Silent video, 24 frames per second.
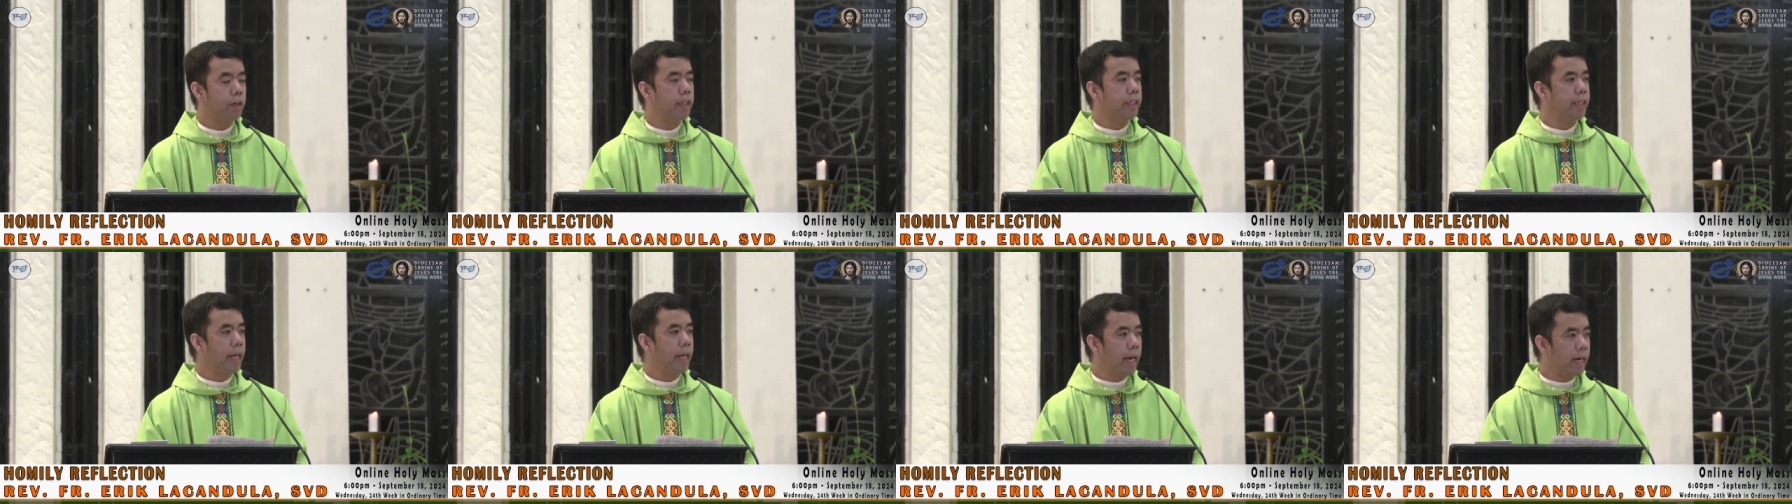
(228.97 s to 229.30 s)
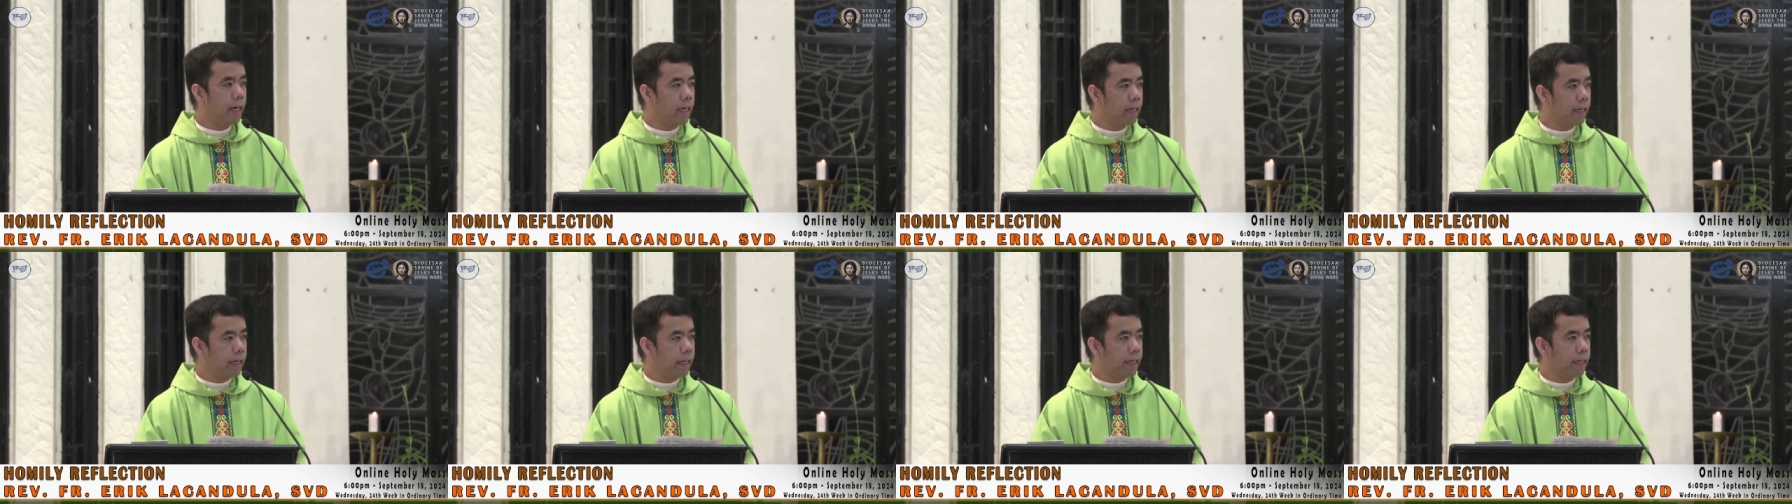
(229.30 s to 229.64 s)

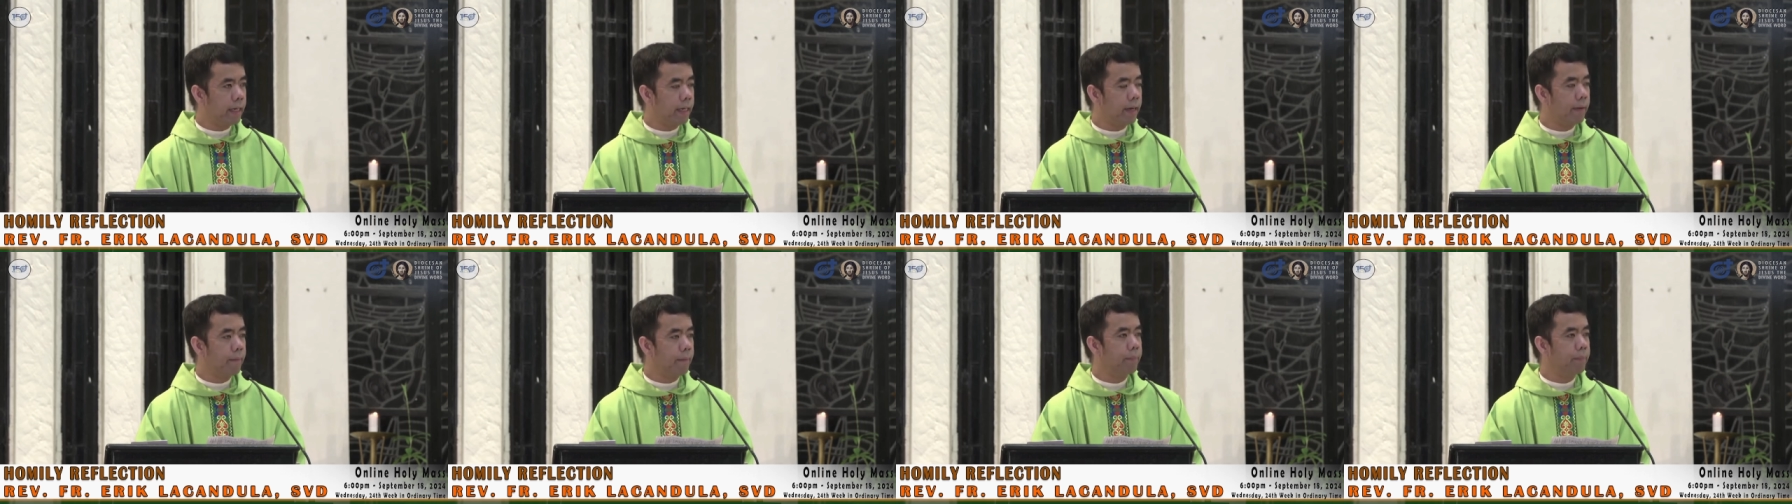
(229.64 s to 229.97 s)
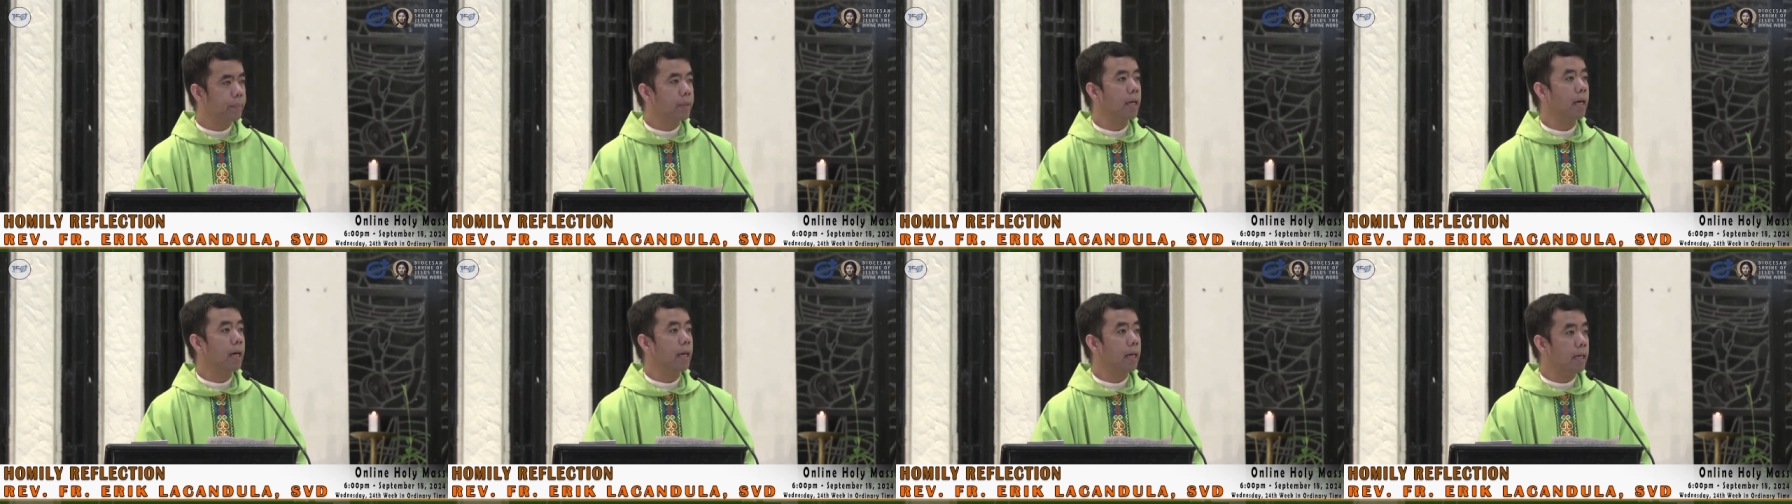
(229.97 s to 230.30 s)
daily
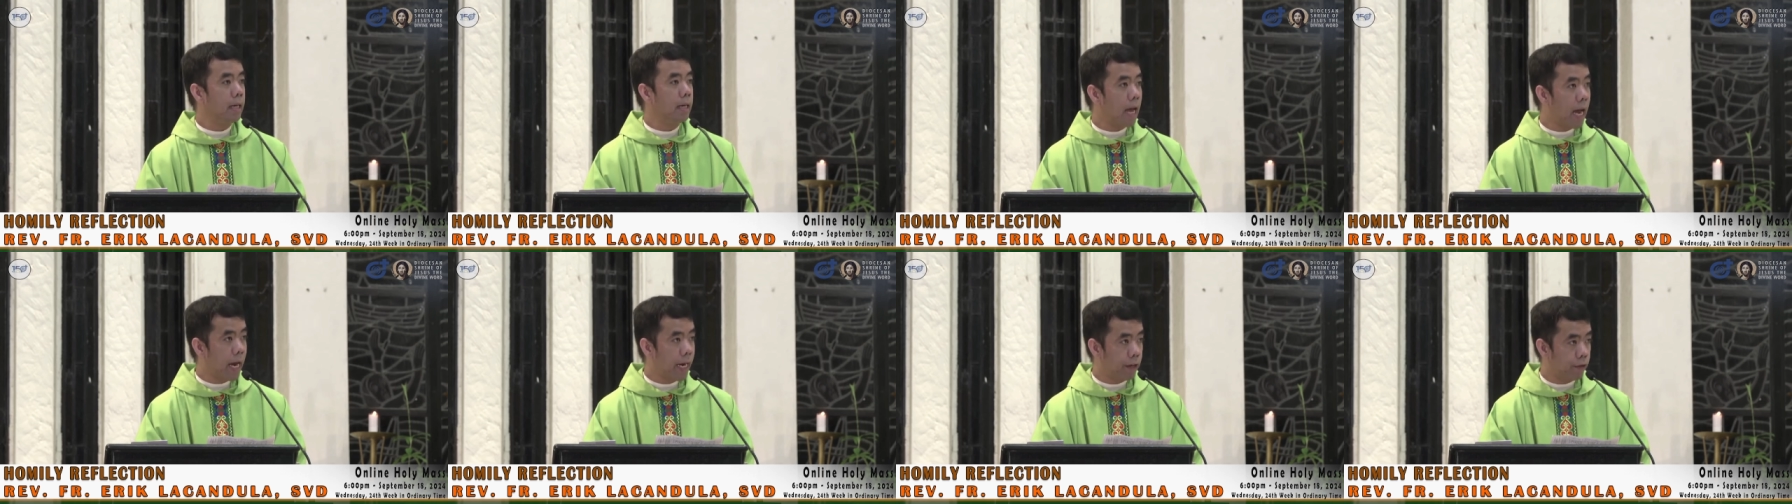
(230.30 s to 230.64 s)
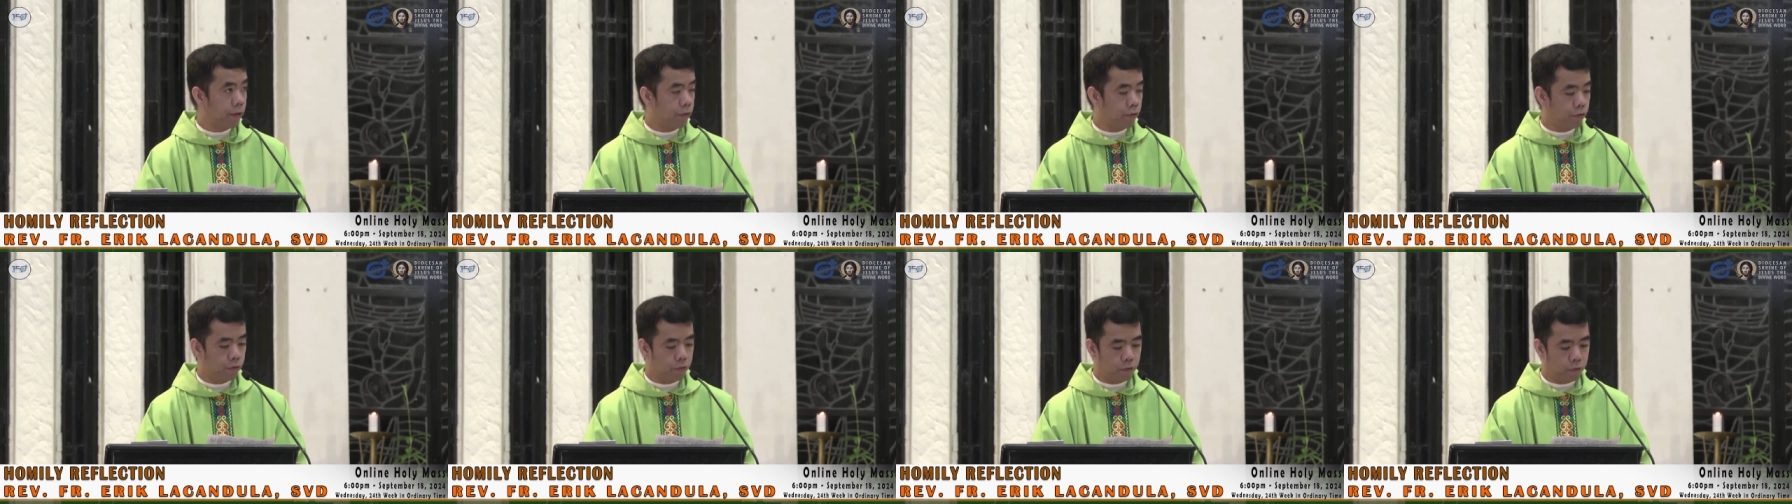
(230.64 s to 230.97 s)

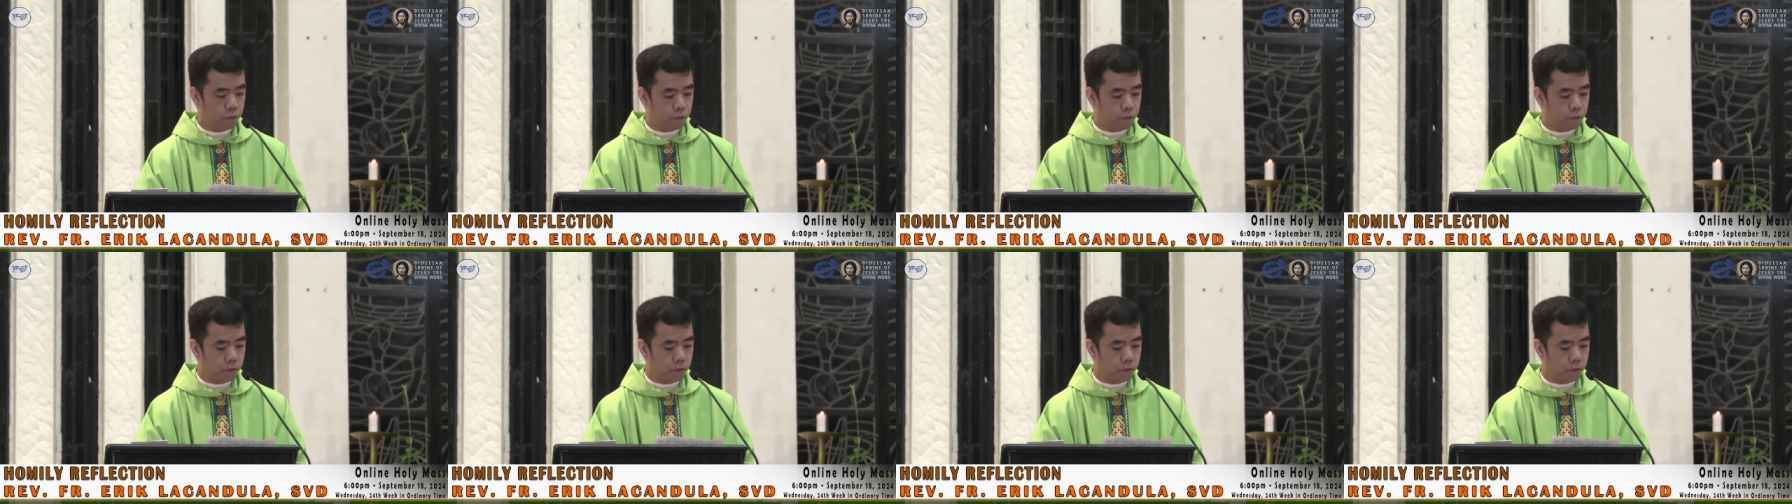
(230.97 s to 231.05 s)
life.